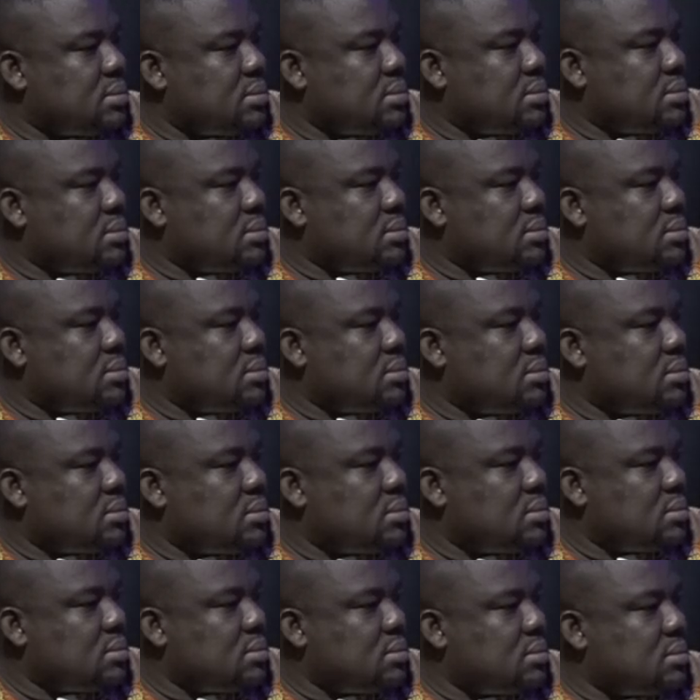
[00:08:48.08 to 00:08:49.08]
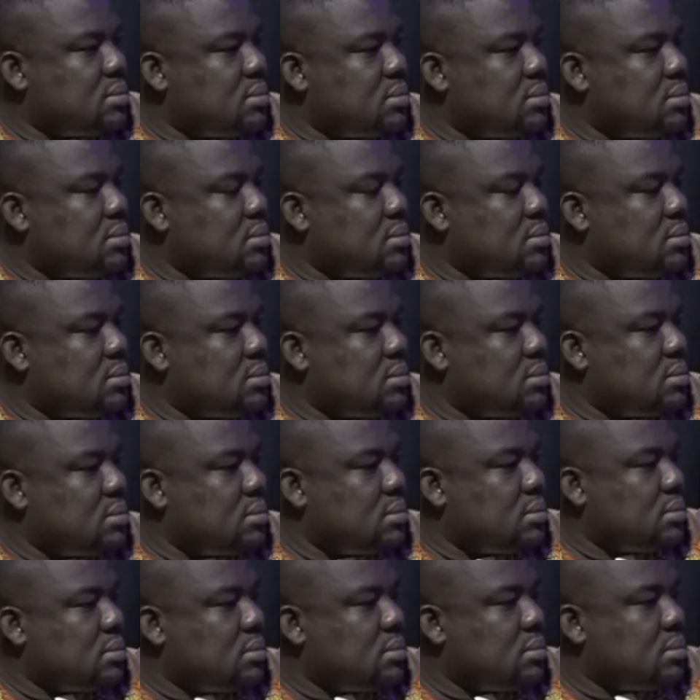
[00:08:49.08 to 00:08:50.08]

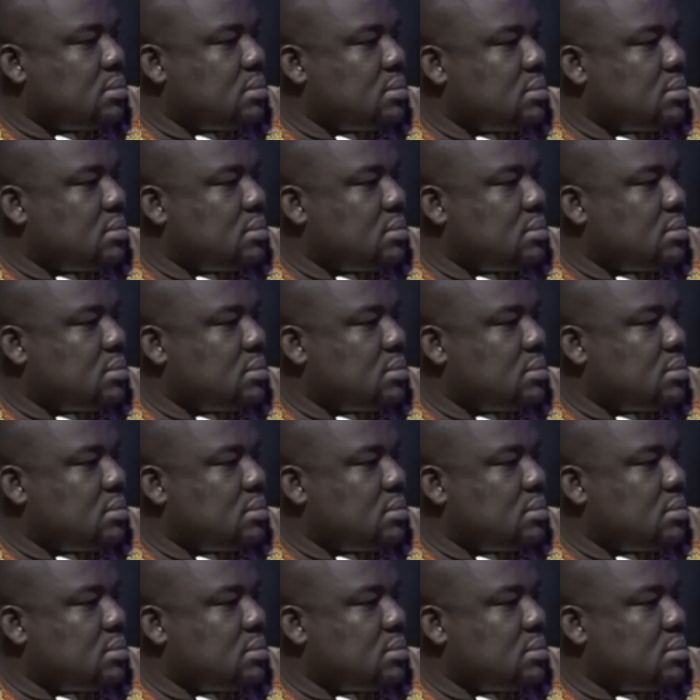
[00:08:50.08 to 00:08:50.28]
(not speaking)